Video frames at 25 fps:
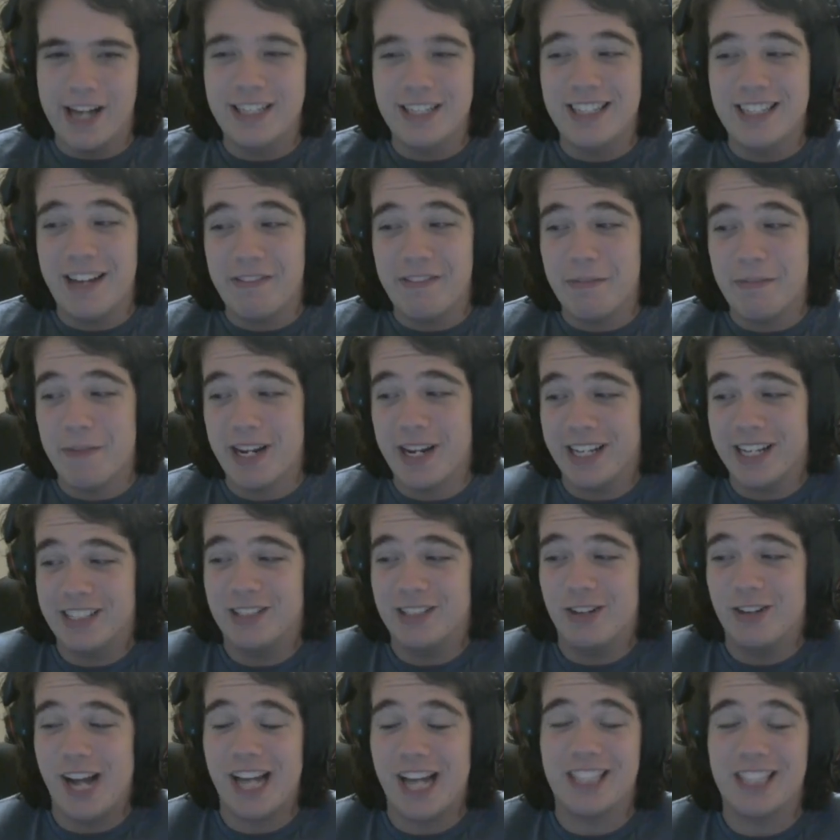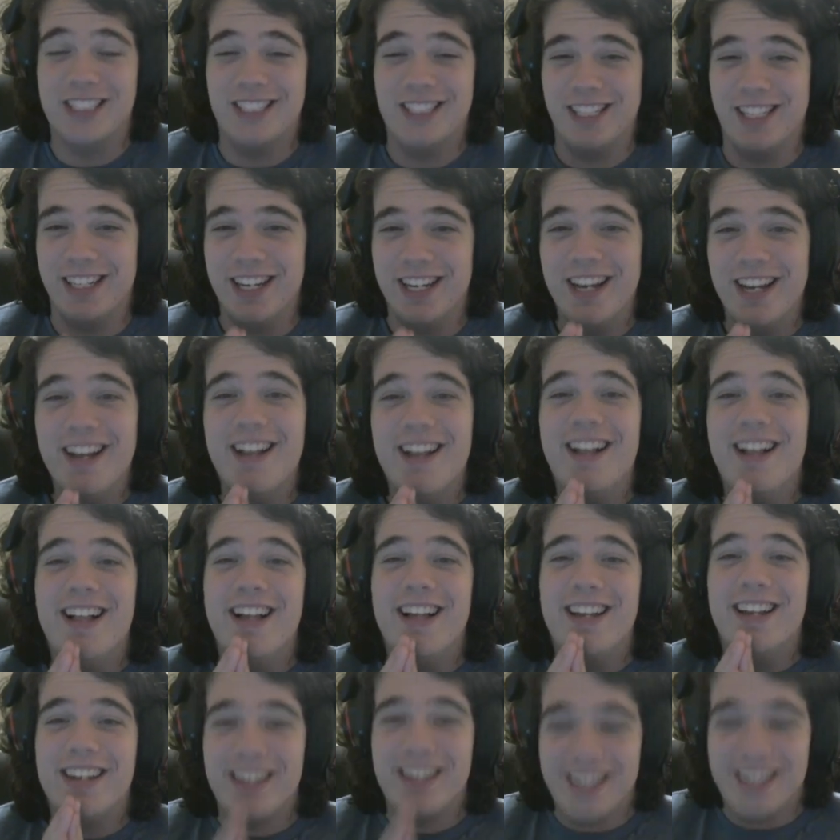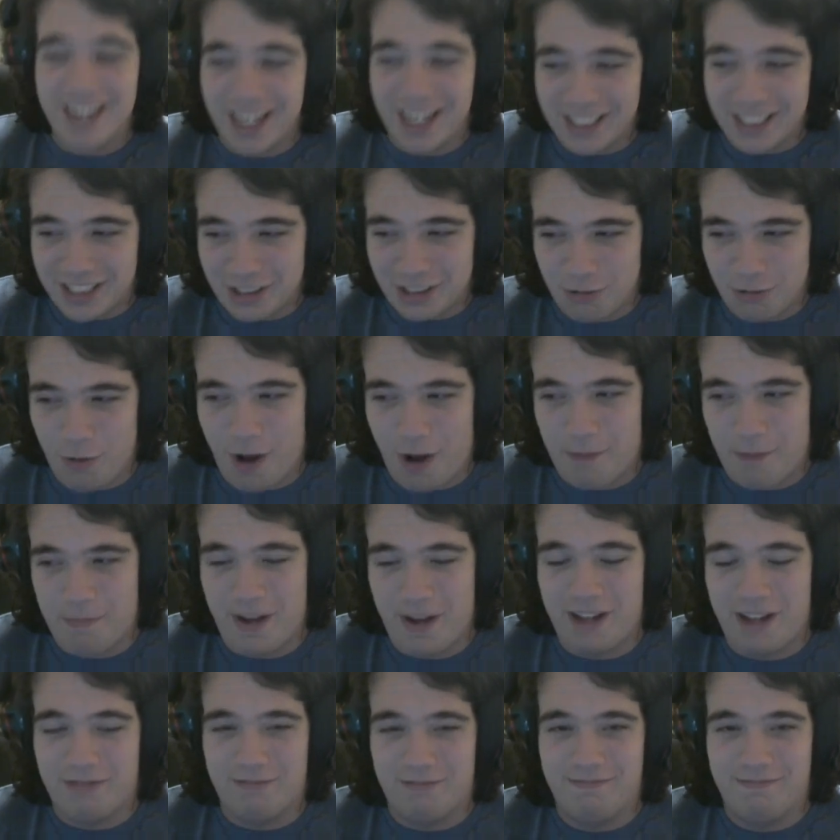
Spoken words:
I just have to make it so it actually does swap.